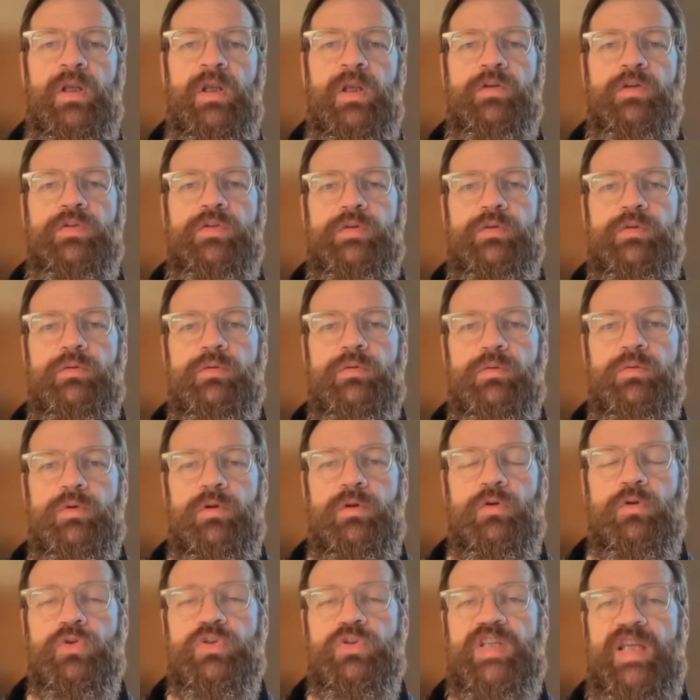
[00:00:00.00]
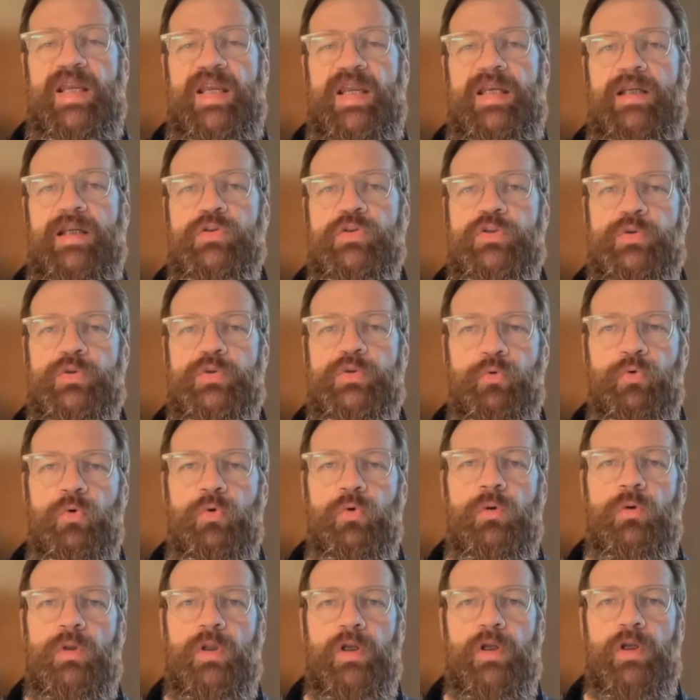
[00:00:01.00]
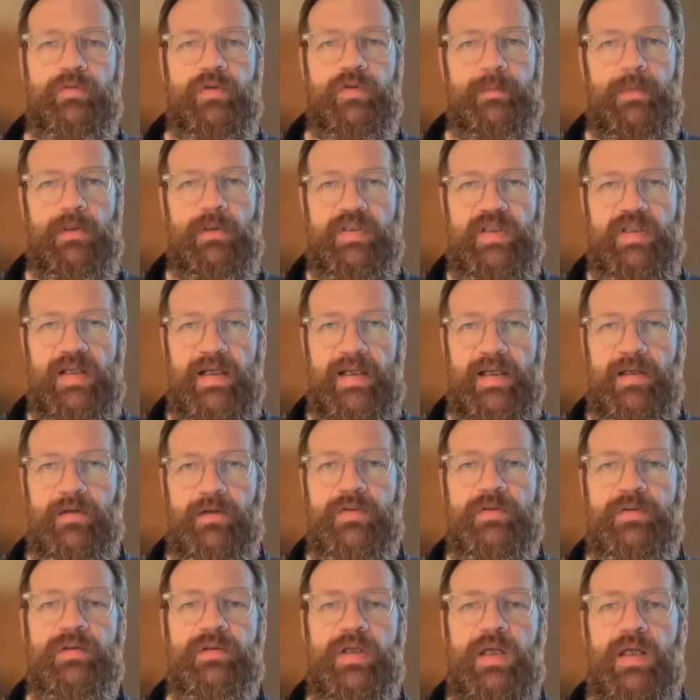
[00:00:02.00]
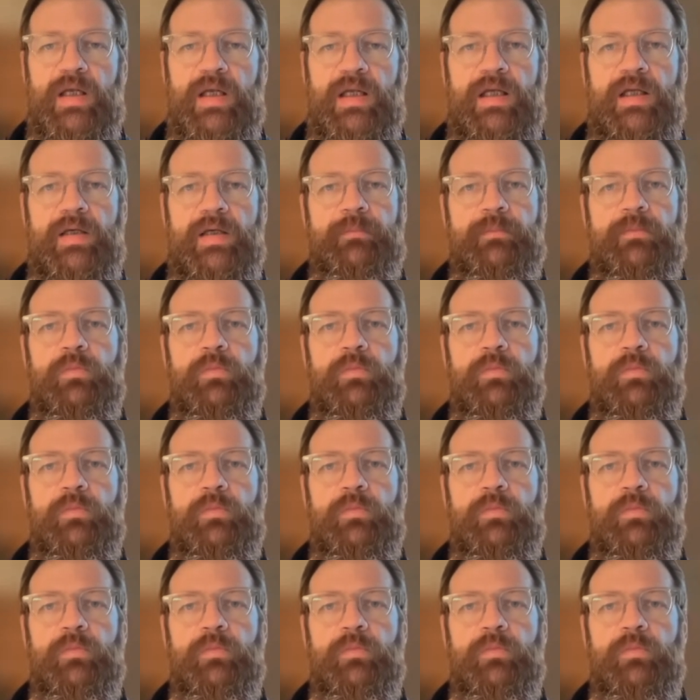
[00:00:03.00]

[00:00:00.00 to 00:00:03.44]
to contain sprawl over the multi-cloud um,